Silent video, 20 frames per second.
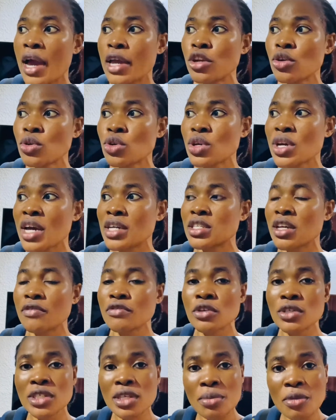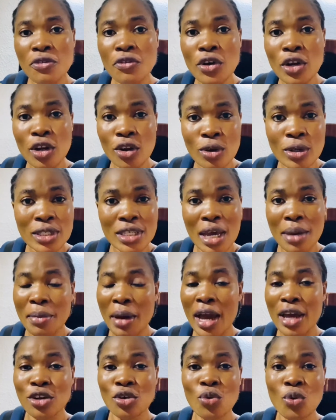i know you guys have not seen me for a long time
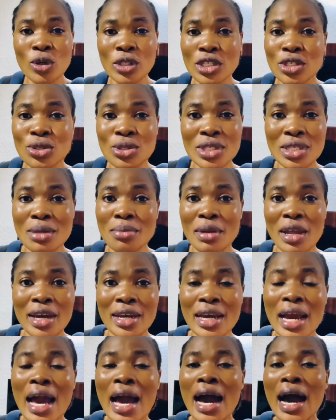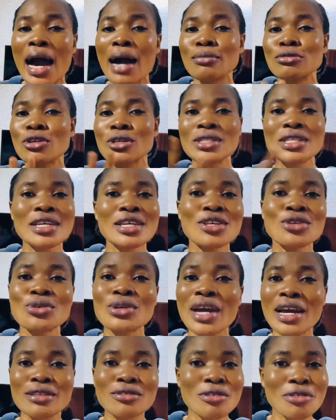i don't want it to seem like i'm just taking you
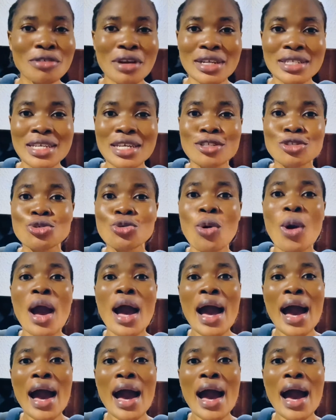guys for granted so